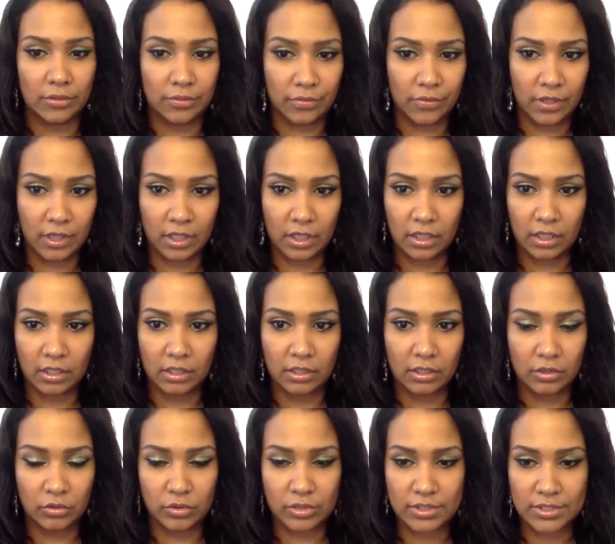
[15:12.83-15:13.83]

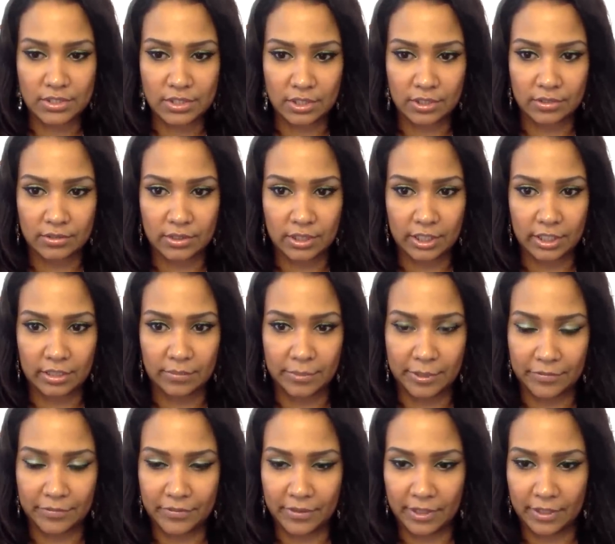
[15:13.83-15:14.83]
then you can start thinking
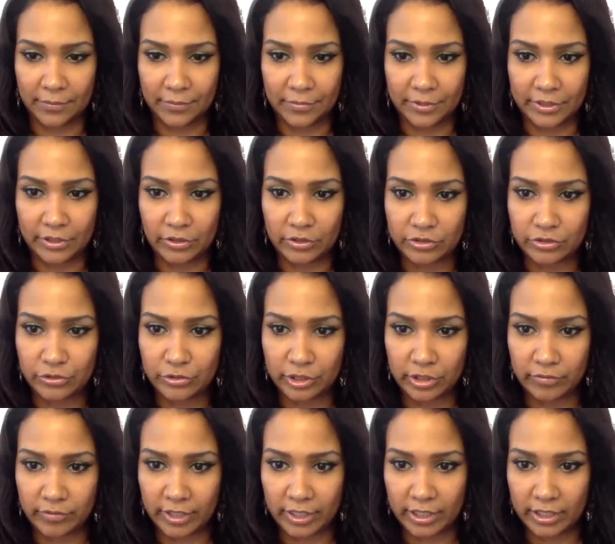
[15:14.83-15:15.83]
about that. But you're too
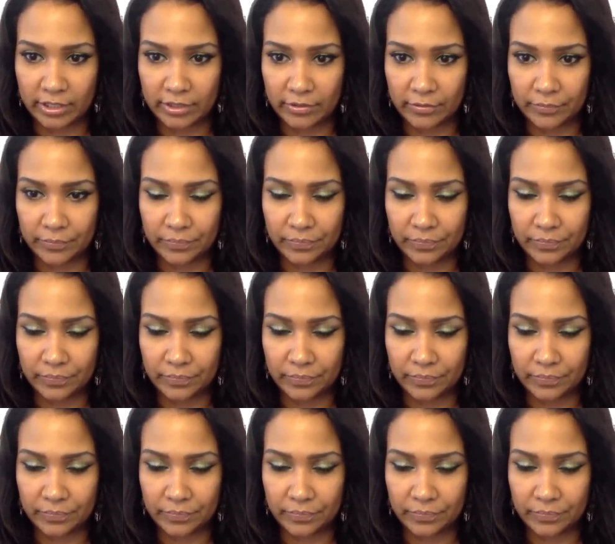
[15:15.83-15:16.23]
young right now.